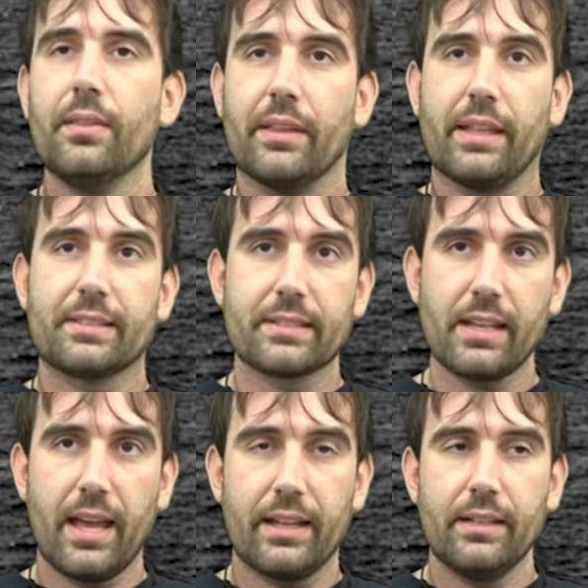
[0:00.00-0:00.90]
And that
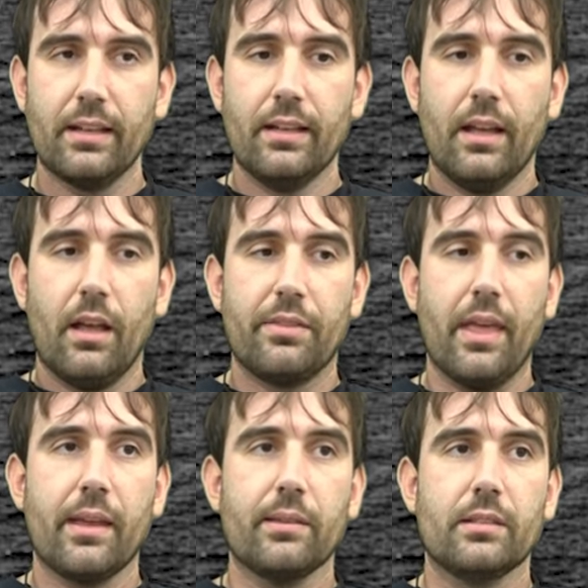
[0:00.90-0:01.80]
said,
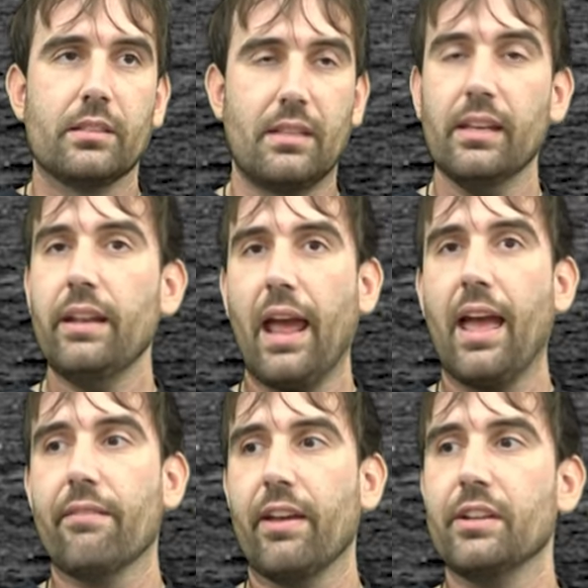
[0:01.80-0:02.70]
they did
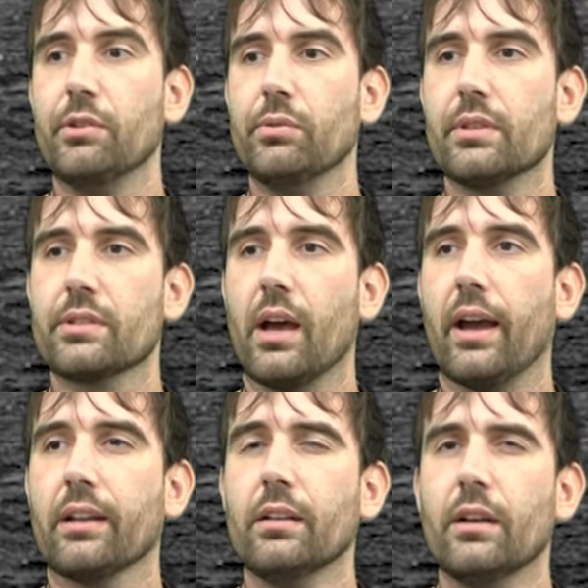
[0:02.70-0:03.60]
have a new
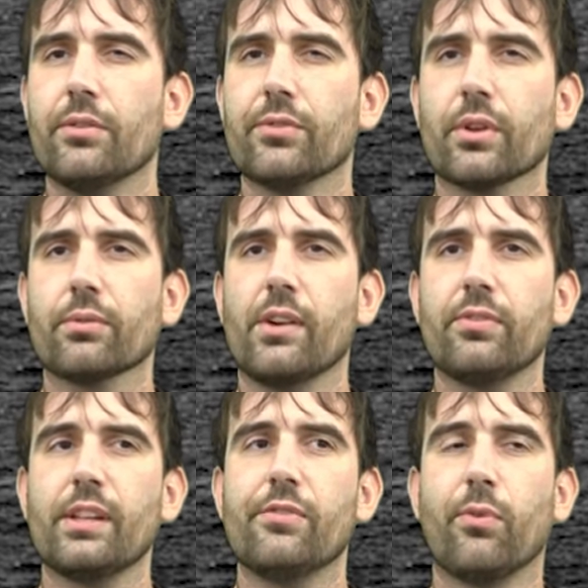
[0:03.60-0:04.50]
design for a
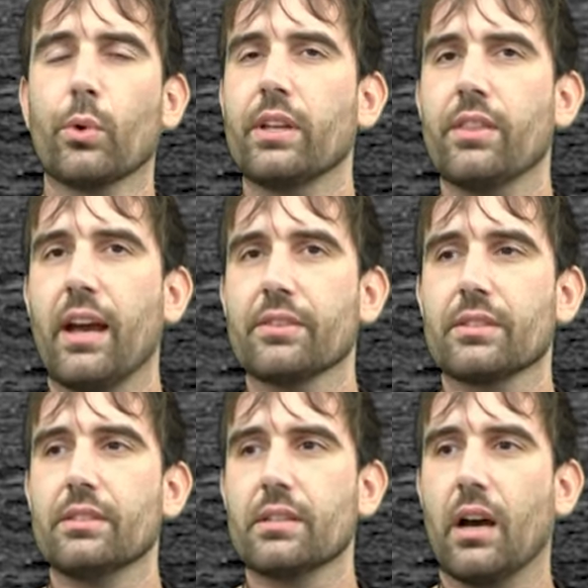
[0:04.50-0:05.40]
roughly
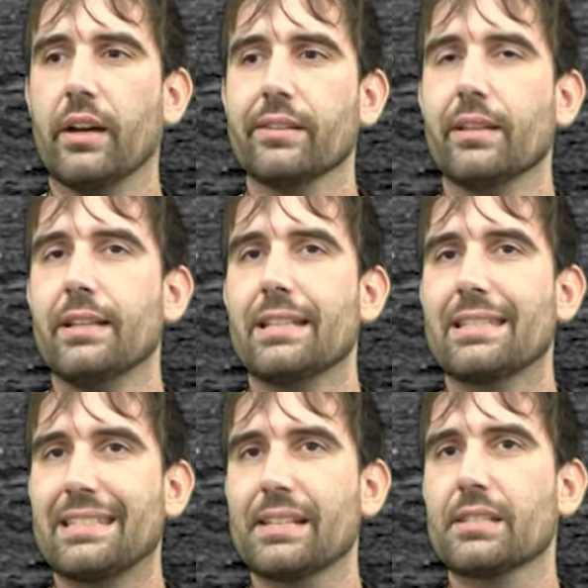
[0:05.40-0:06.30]
40,000 ton
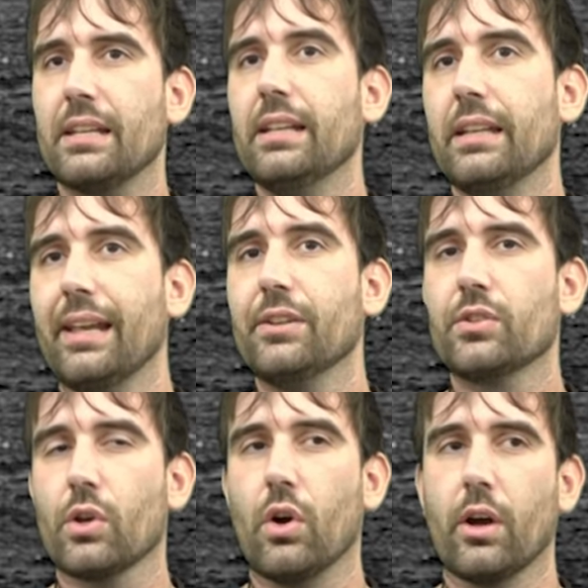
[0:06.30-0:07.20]
16
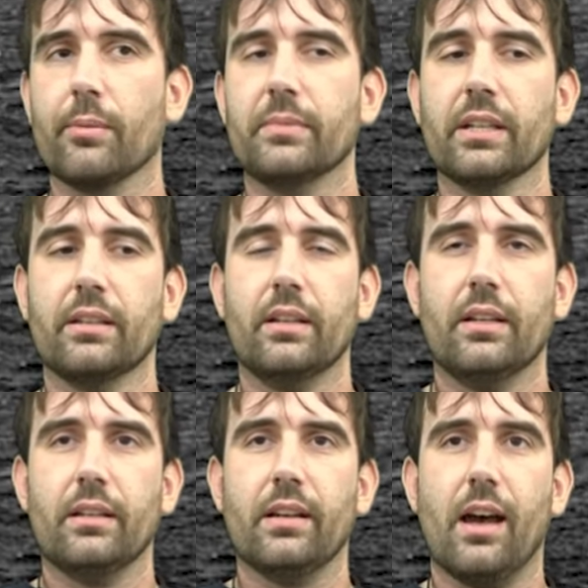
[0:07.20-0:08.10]
inch armed
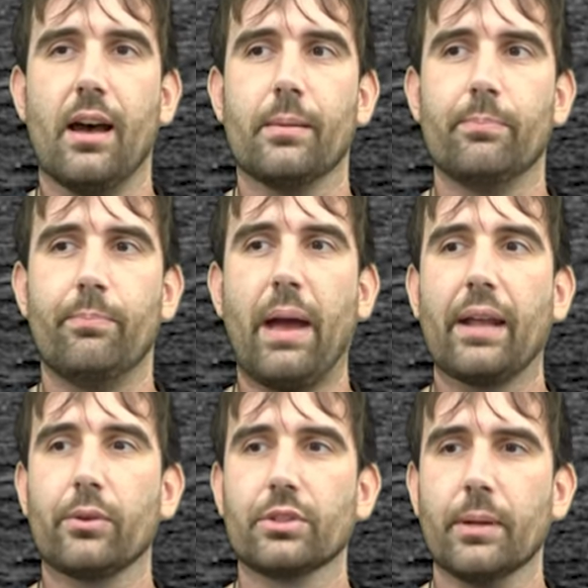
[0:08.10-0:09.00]
uh,
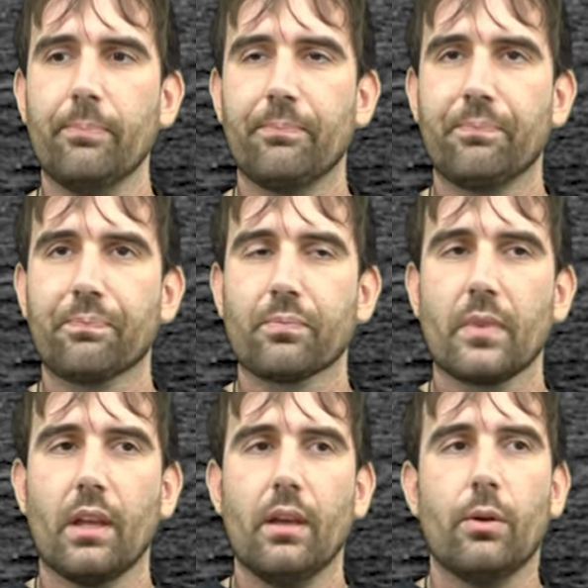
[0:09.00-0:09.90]
battleship,
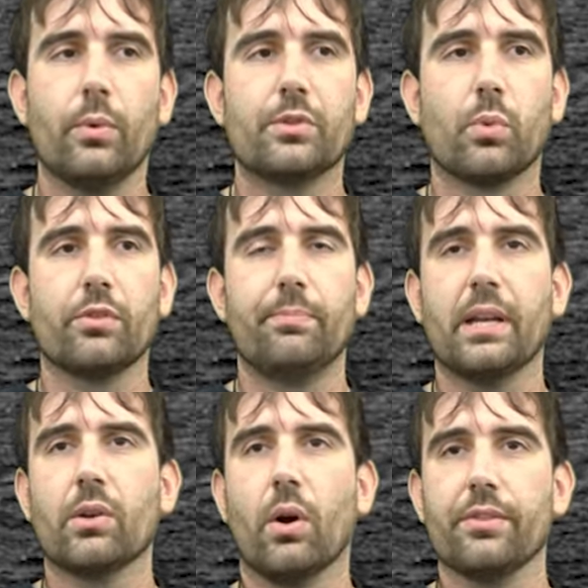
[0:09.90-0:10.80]
which would have
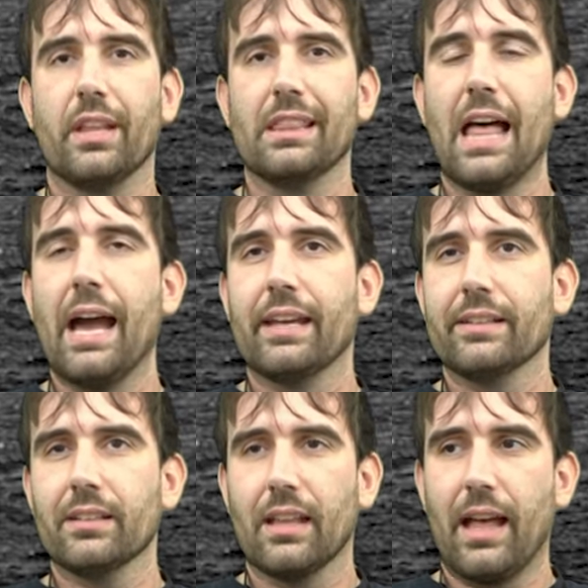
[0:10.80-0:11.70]
been called the
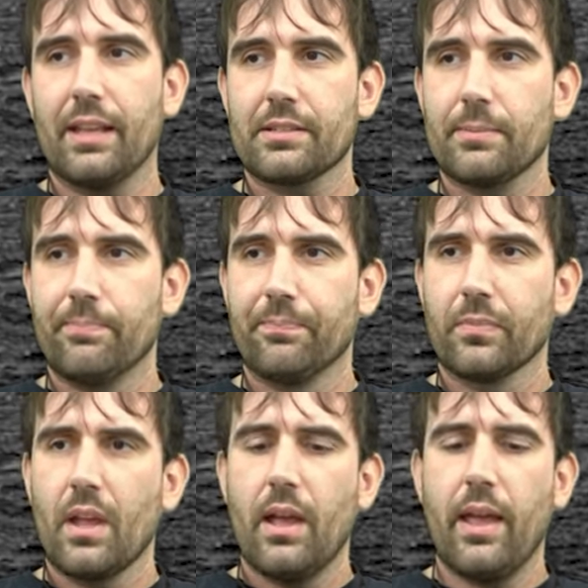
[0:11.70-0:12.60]
Lion class.
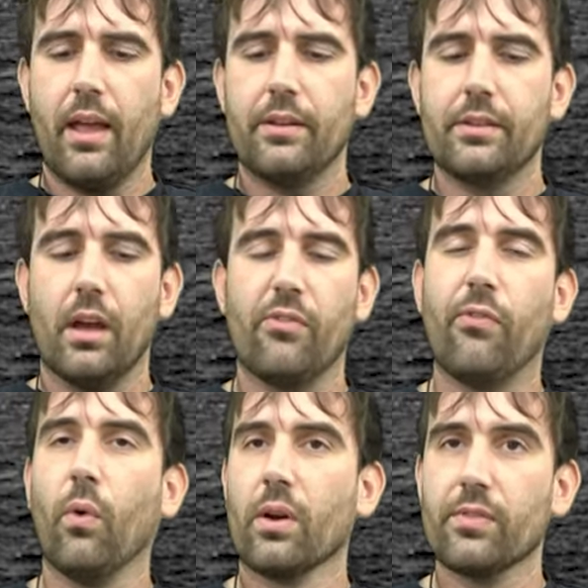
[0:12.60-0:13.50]
And uh,
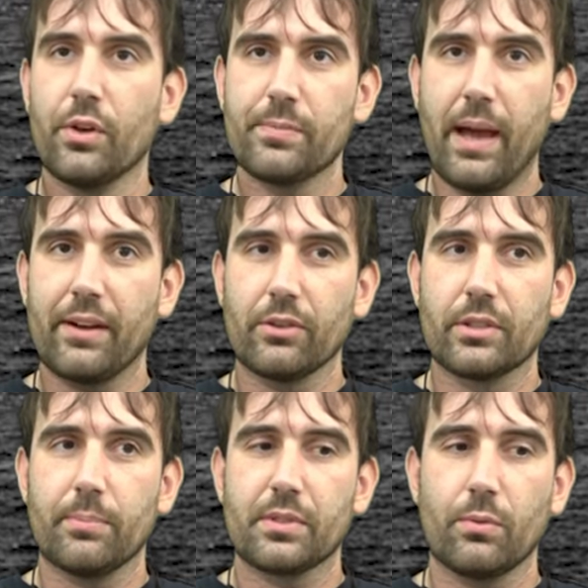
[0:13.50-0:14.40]
four of those
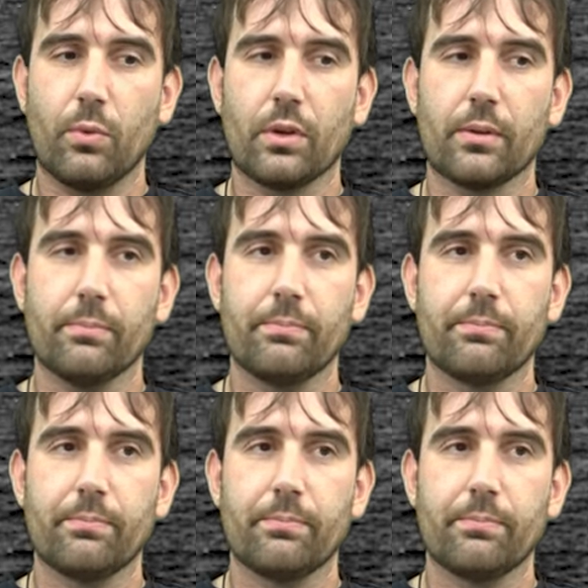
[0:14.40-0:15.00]
battleships were